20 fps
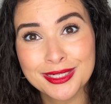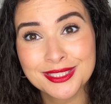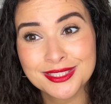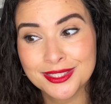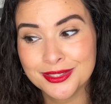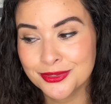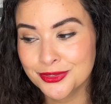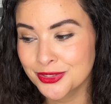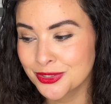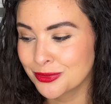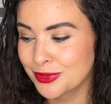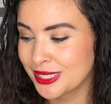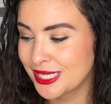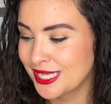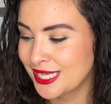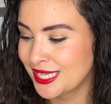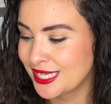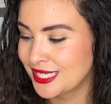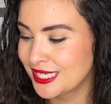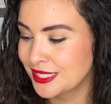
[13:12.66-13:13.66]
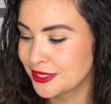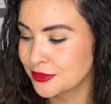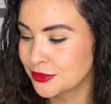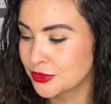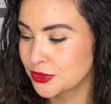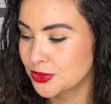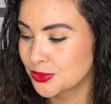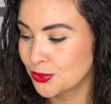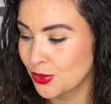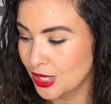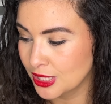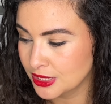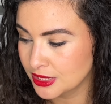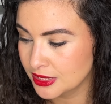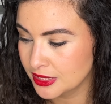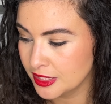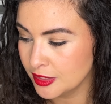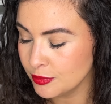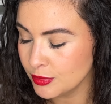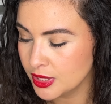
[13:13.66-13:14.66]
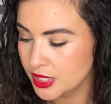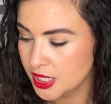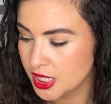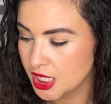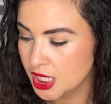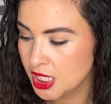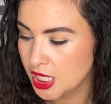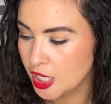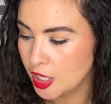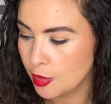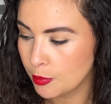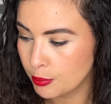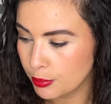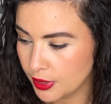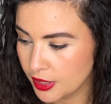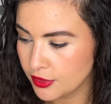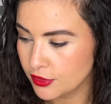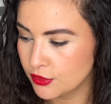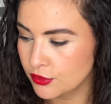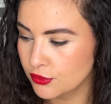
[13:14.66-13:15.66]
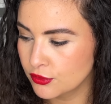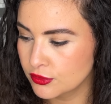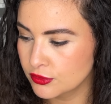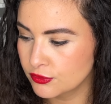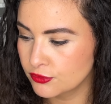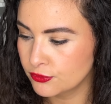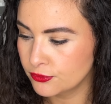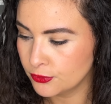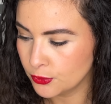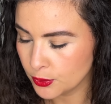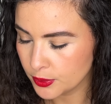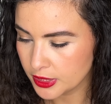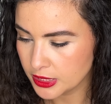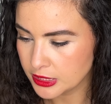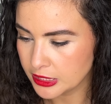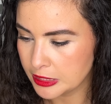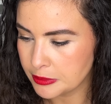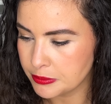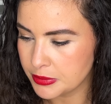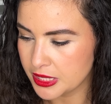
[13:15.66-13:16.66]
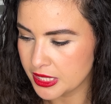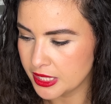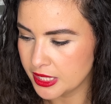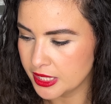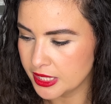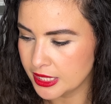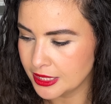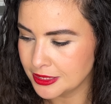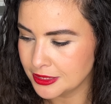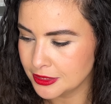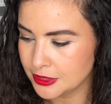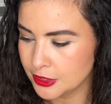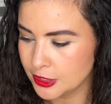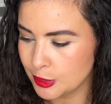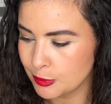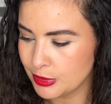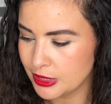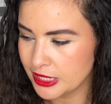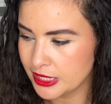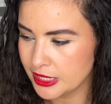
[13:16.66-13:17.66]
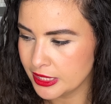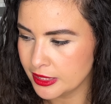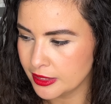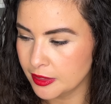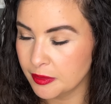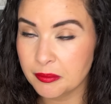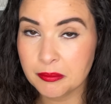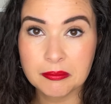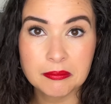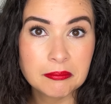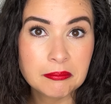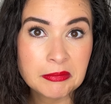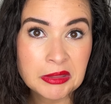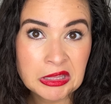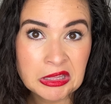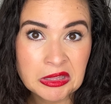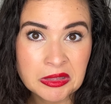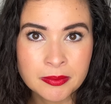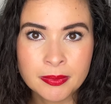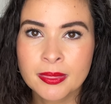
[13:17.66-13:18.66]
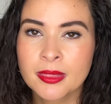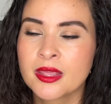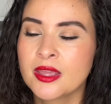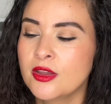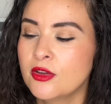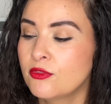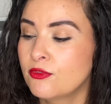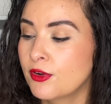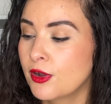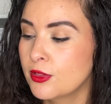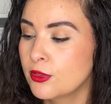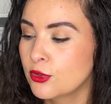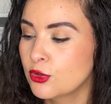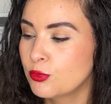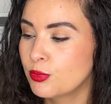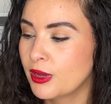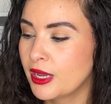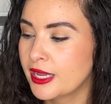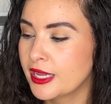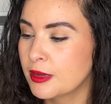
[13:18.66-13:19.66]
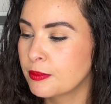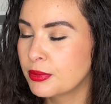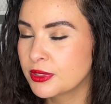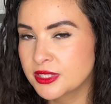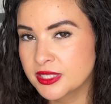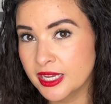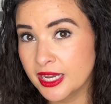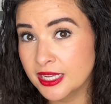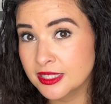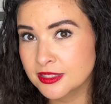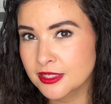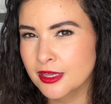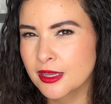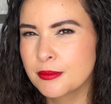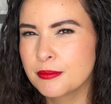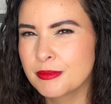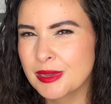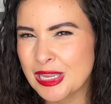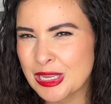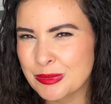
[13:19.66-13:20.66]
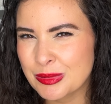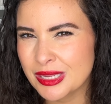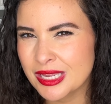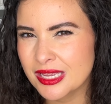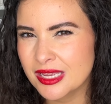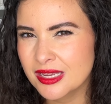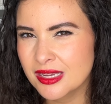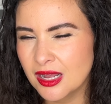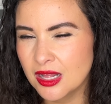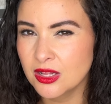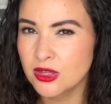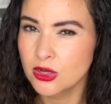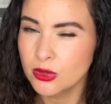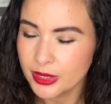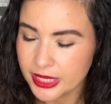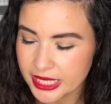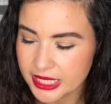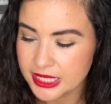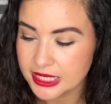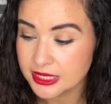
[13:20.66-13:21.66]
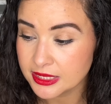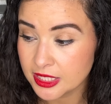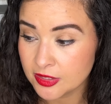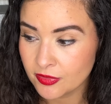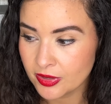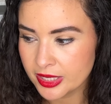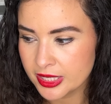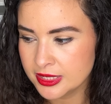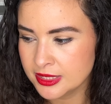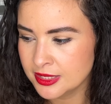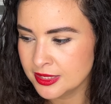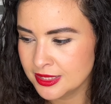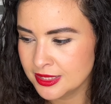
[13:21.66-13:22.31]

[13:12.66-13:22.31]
because I could go ahead and swatch them. But for the time being, it's gonna be a meh followed by a peut-être, a maybe. I'll go ahead and see if I can